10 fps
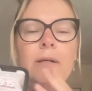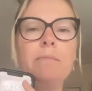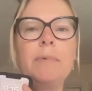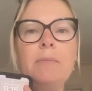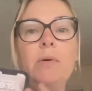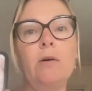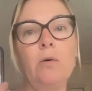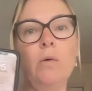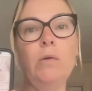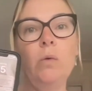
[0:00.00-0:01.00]
people can
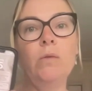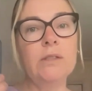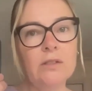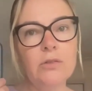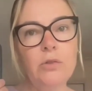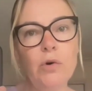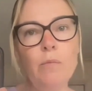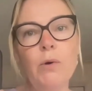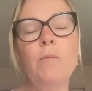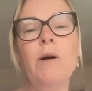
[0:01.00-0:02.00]
call you just on your
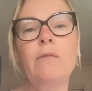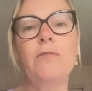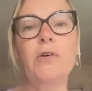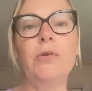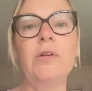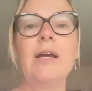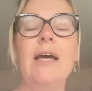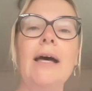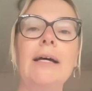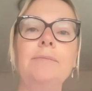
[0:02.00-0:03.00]
mobile phone?
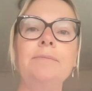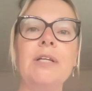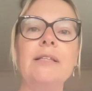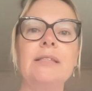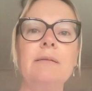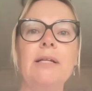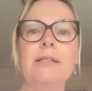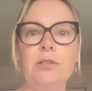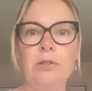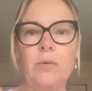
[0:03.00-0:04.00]
It's similar
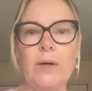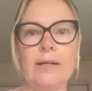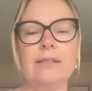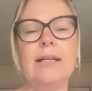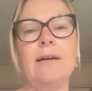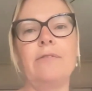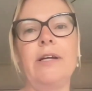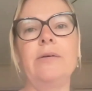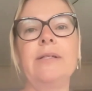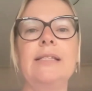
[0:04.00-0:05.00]
to us and our
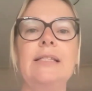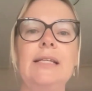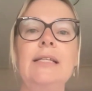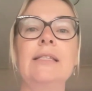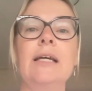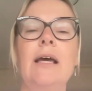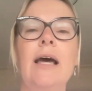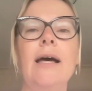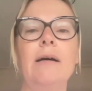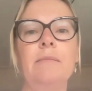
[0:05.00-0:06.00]
frequencies.
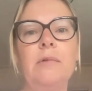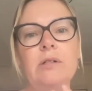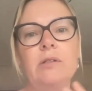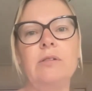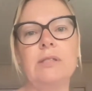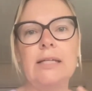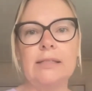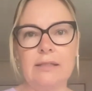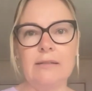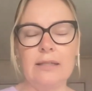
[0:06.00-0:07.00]
You can use
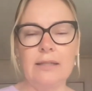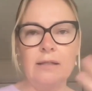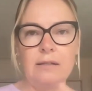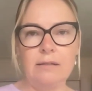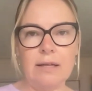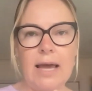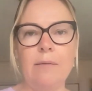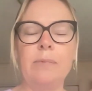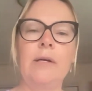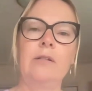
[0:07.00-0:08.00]
the
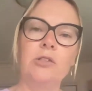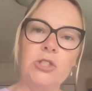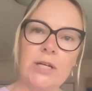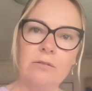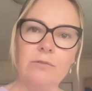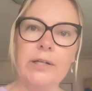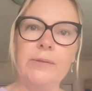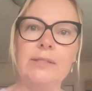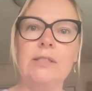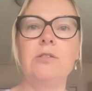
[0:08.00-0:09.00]
app to channel
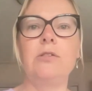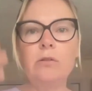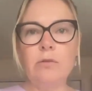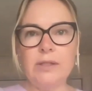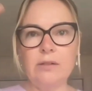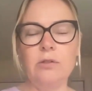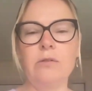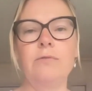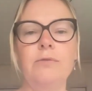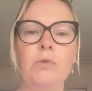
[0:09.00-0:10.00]
frequencies to you. It can do a
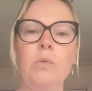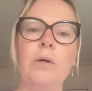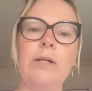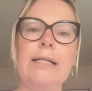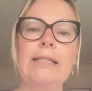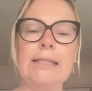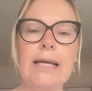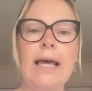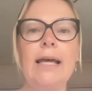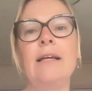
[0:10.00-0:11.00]
full body
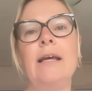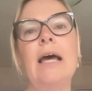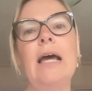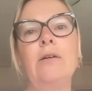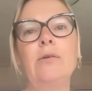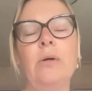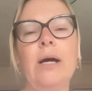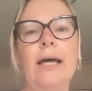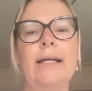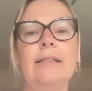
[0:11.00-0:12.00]
scan and look
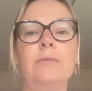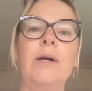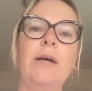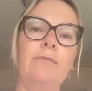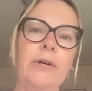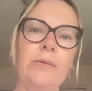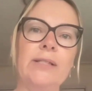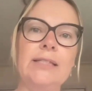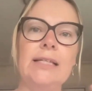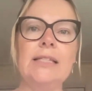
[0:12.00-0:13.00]
at where
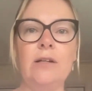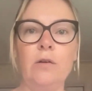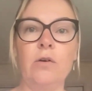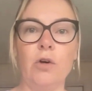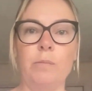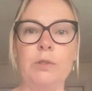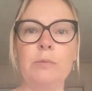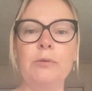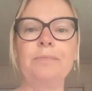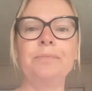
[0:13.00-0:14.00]
frequencies are not
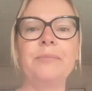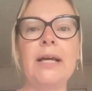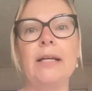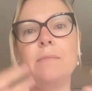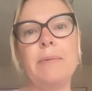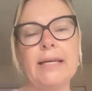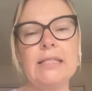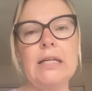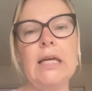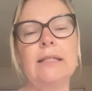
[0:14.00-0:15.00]
optimal and compares
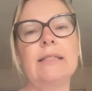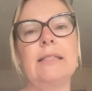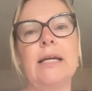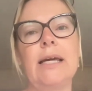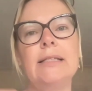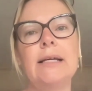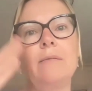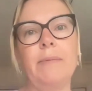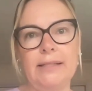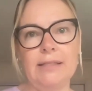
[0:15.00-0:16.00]
it against a
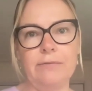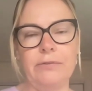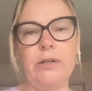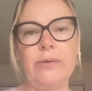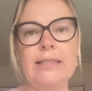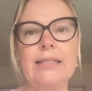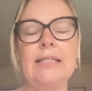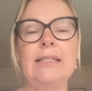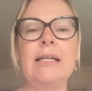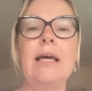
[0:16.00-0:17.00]
database of
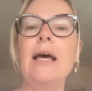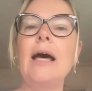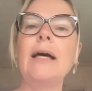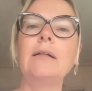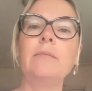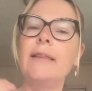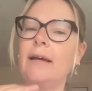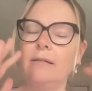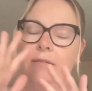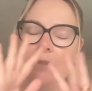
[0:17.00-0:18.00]
frequencies.
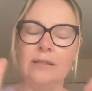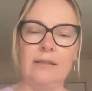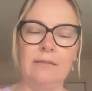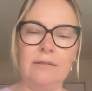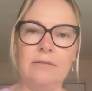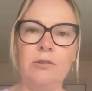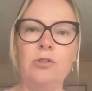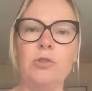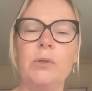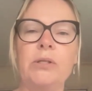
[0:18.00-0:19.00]
It doesn't use
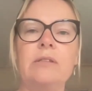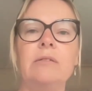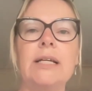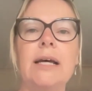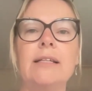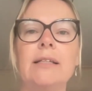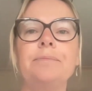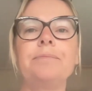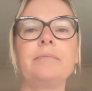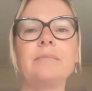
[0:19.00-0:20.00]
your personal data,
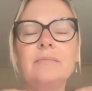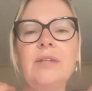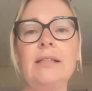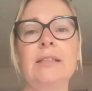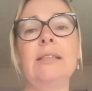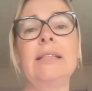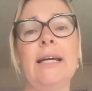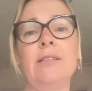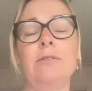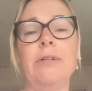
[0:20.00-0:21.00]
just
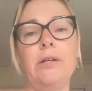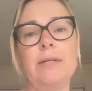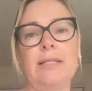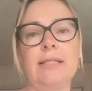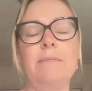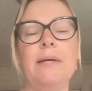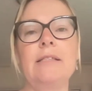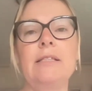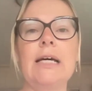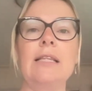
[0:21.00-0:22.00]
scans your frequencies, compares
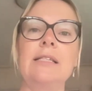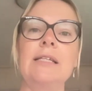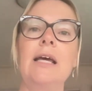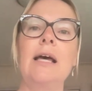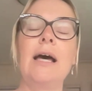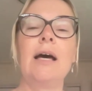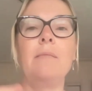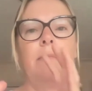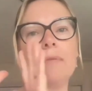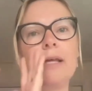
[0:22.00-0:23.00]
it to others
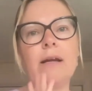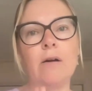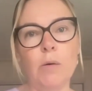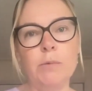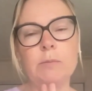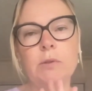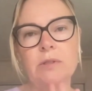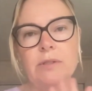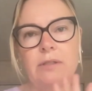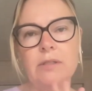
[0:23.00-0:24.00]
that are optimal.
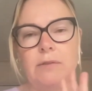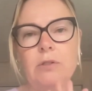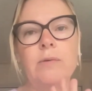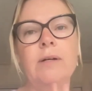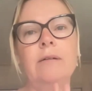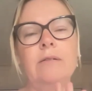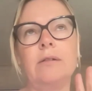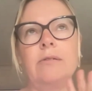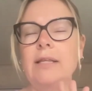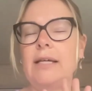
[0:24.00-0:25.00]
So there's over
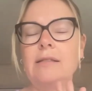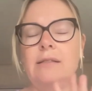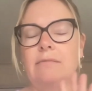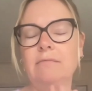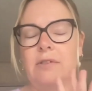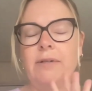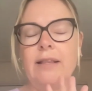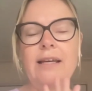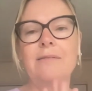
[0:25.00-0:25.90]
200,000 around that